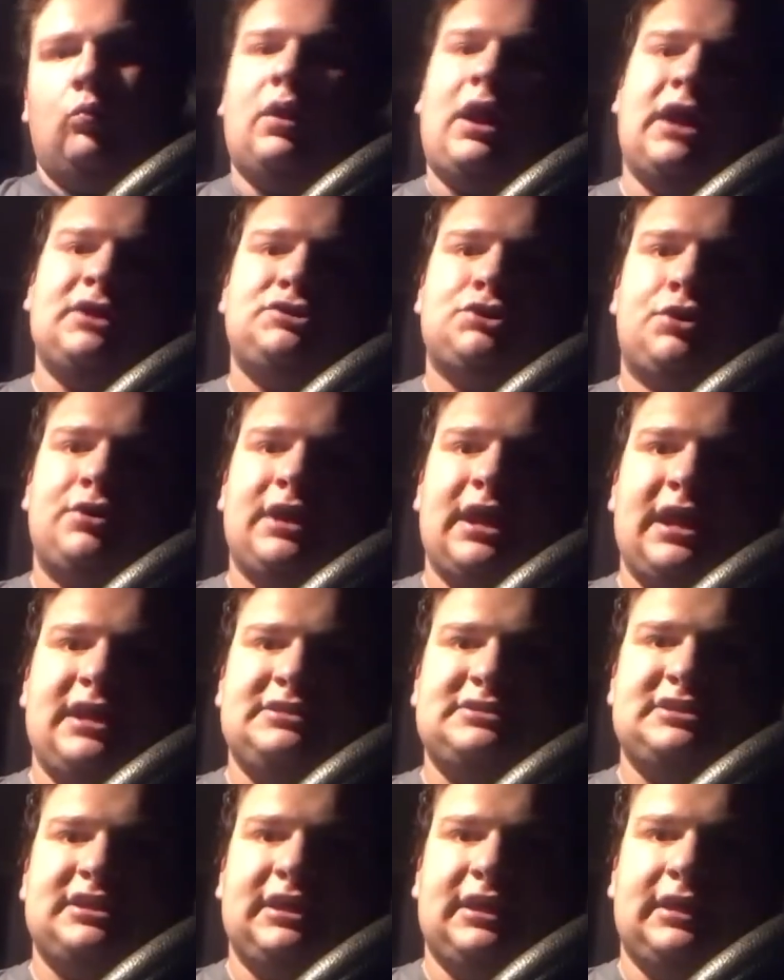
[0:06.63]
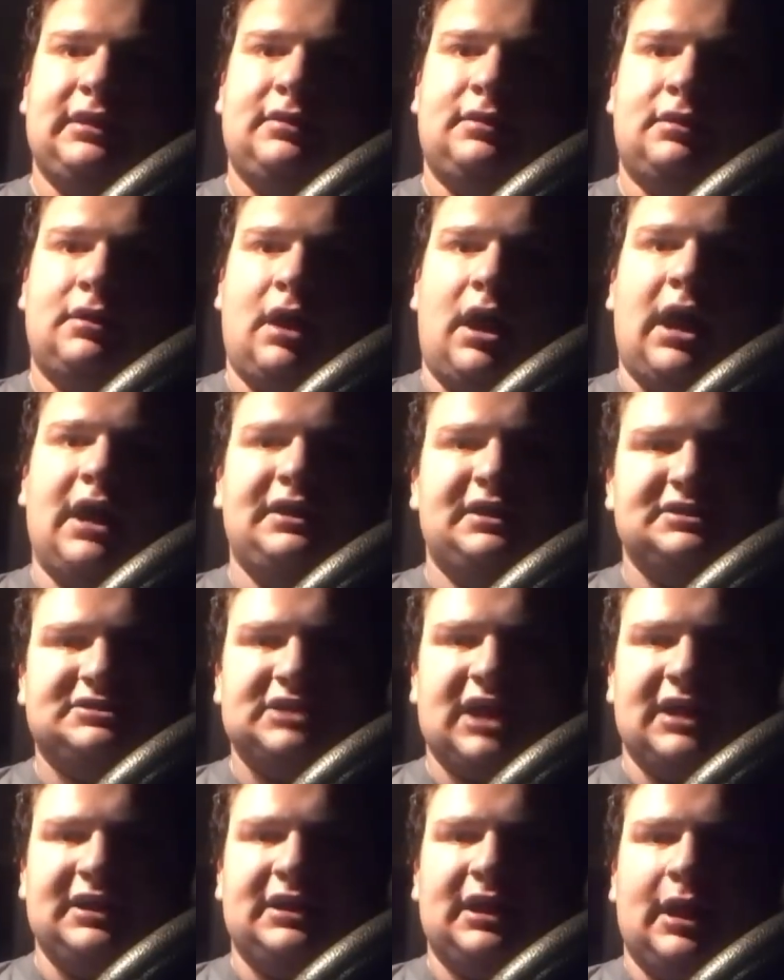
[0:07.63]
When I turned 18, I
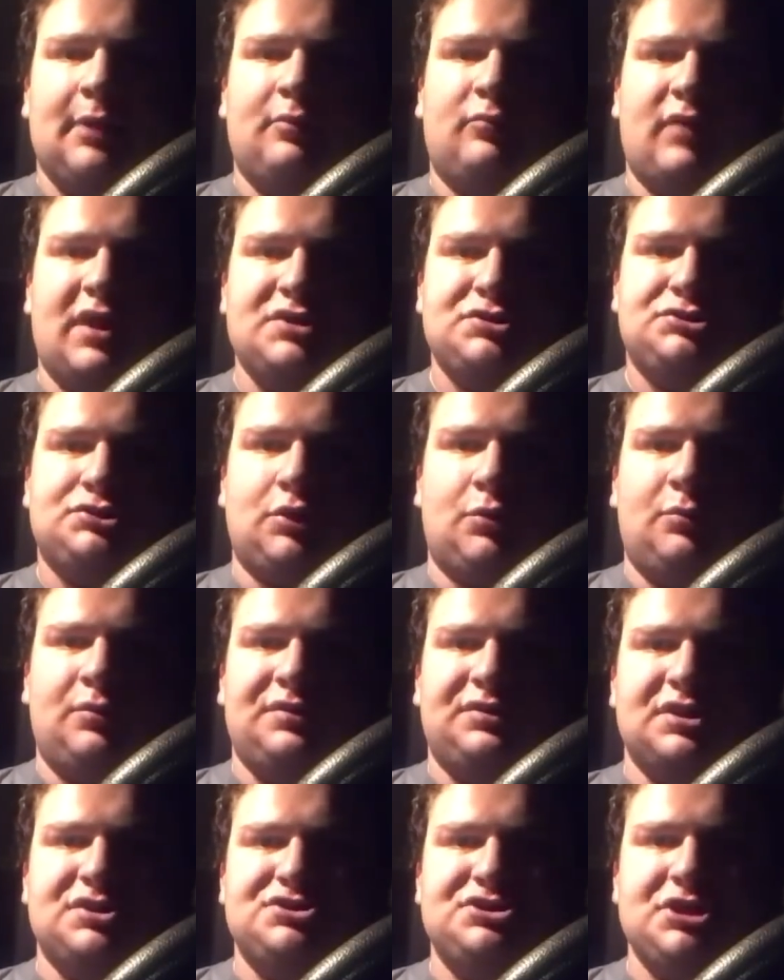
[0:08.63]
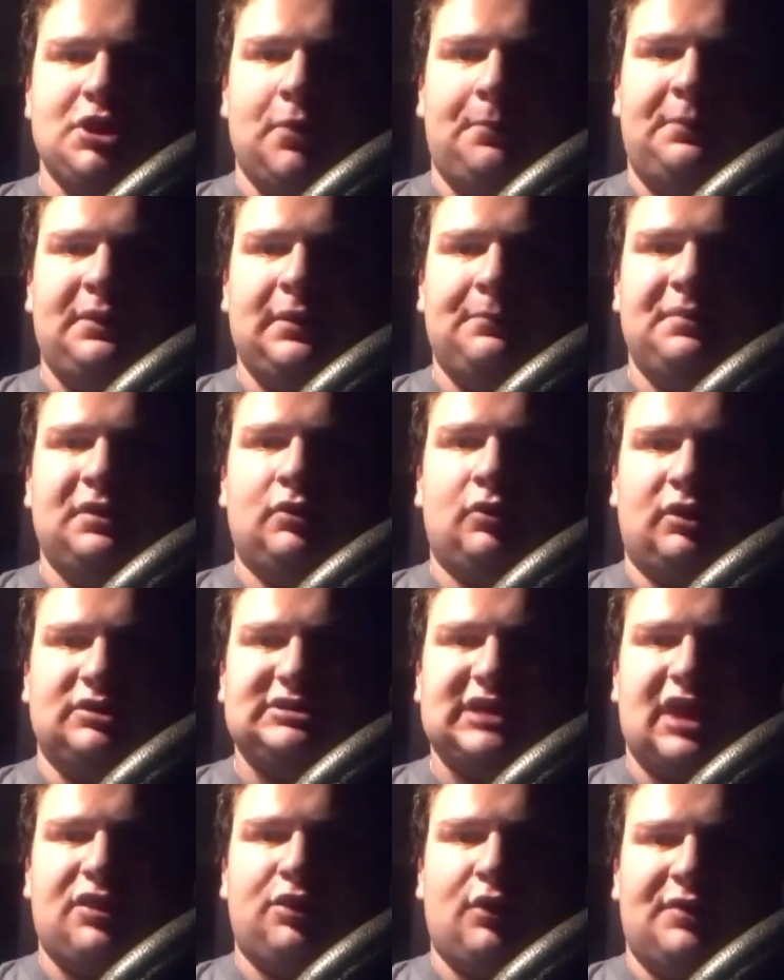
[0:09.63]
decided I would register with the GOP
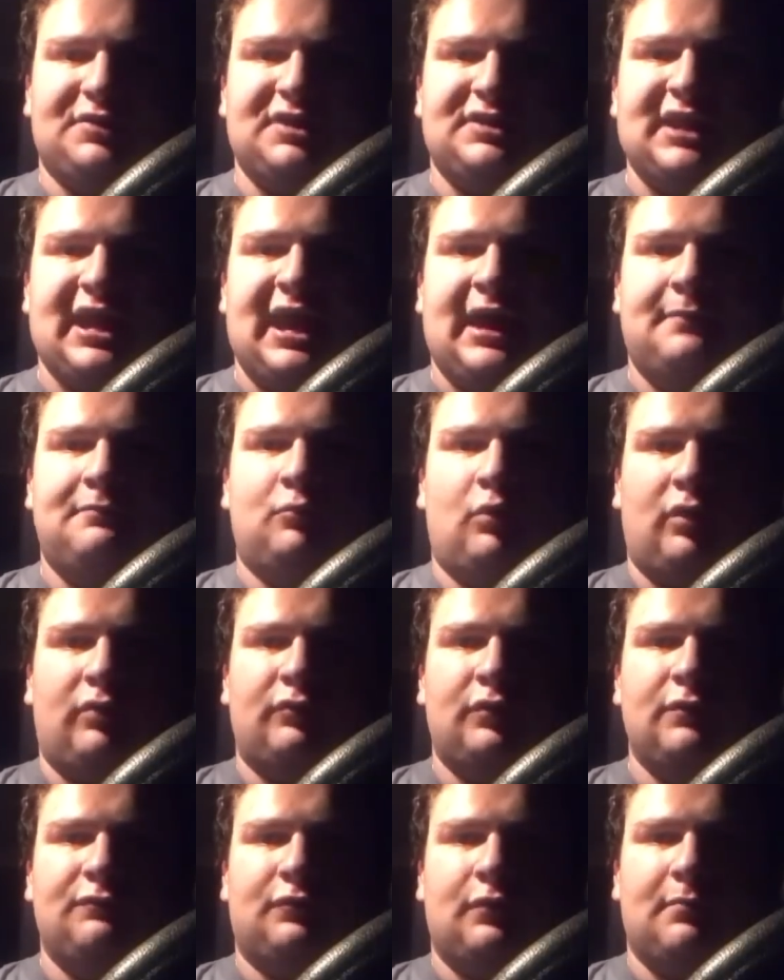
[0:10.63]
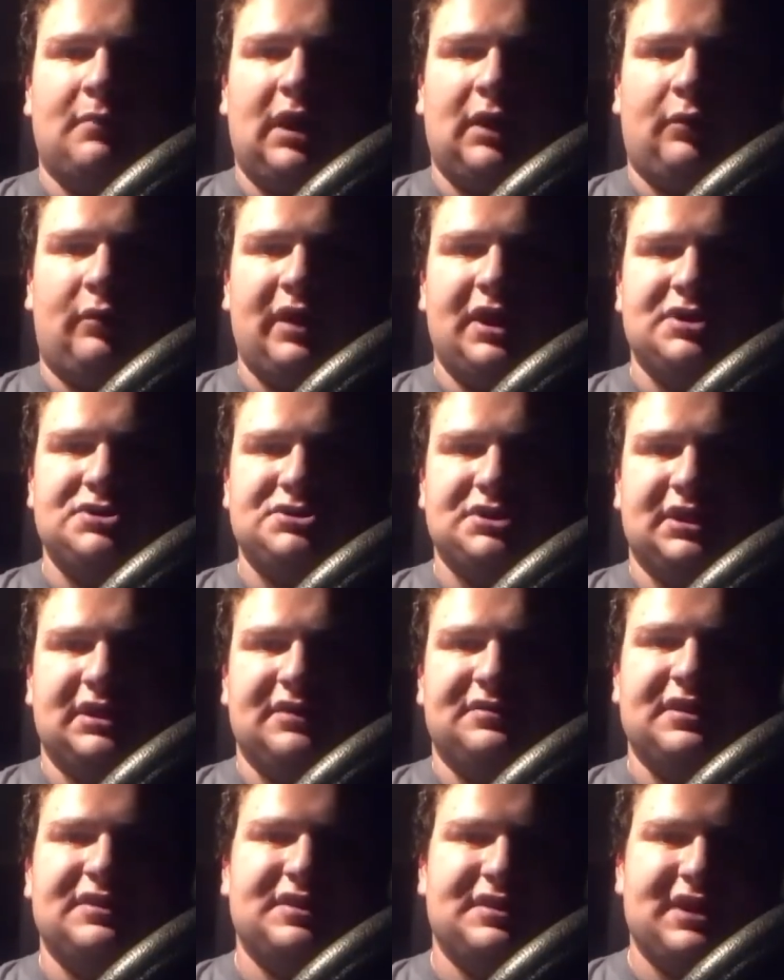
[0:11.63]
because I thought that they had more room for moderation
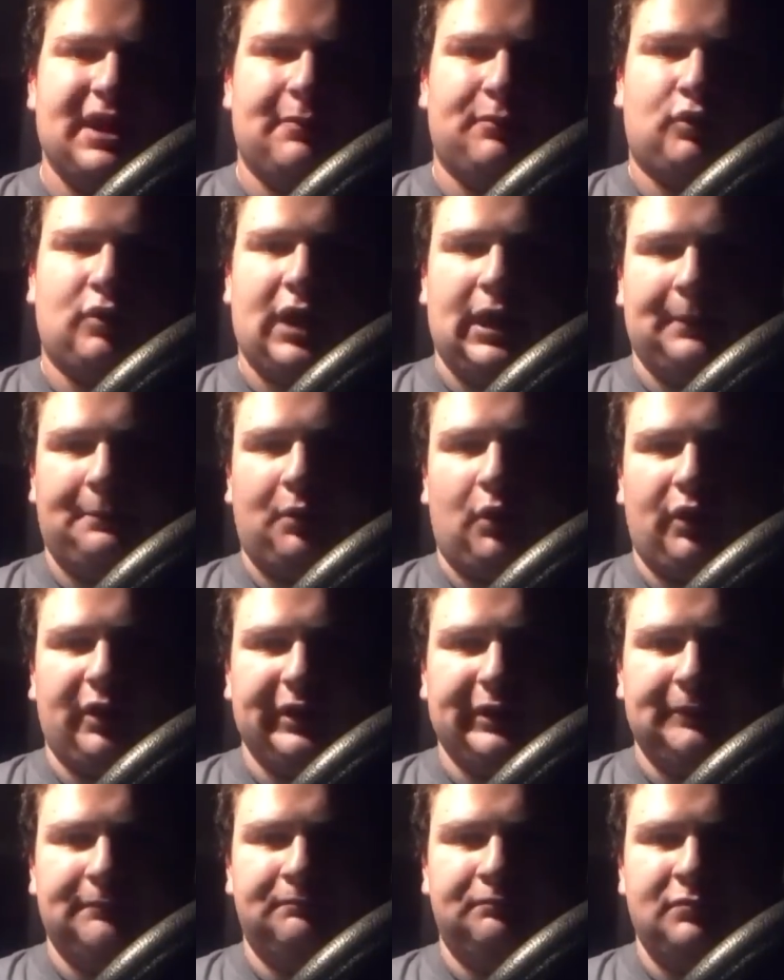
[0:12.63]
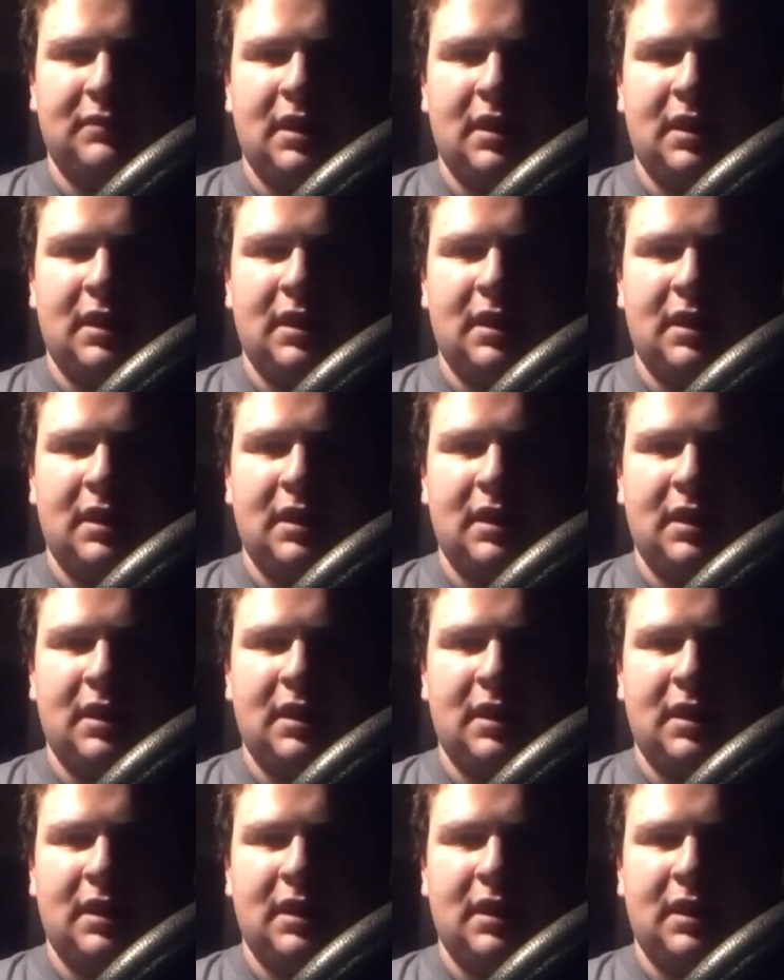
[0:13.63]
than the Democratic Party.